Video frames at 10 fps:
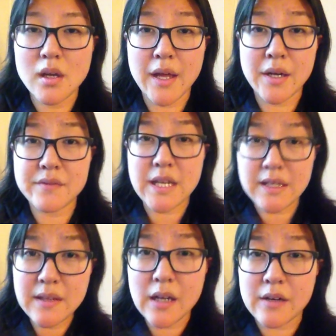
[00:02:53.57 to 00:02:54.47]
And I've
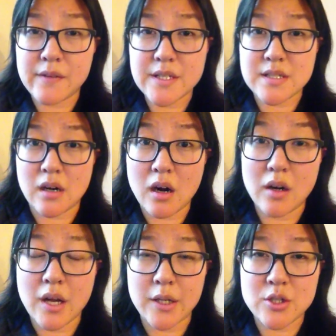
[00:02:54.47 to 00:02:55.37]
taken that advice to
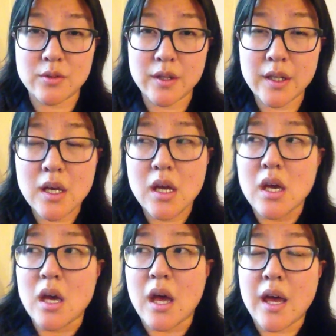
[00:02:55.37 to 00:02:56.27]
heart, actually.
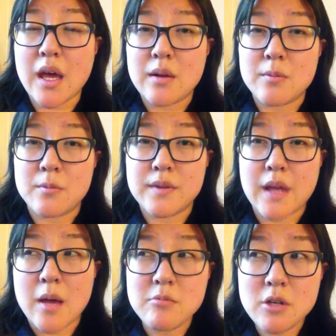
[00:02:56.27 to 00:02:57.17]
And when
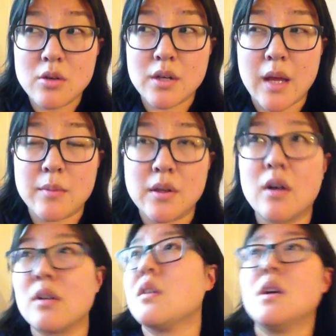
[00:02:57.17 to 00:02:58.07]
the M girl came
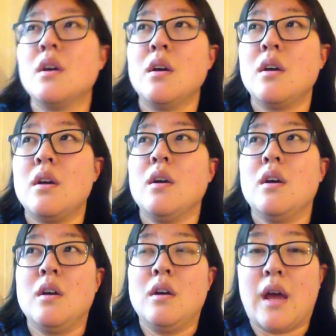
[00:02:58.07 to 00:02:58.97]
along
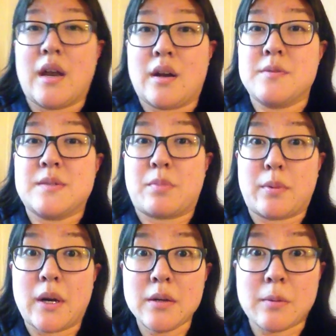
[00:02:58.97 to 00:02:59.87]
and I was
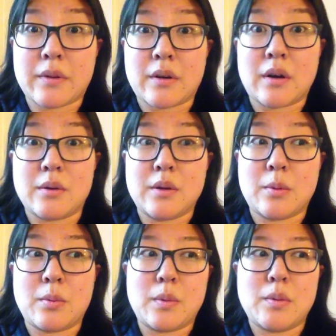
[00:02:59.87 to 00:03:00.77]
pregnant with her,
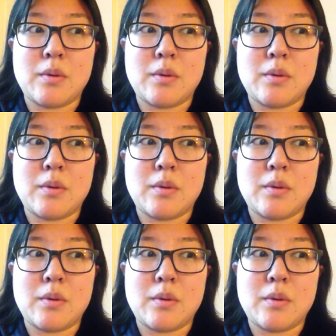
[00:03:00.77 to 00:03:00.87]
we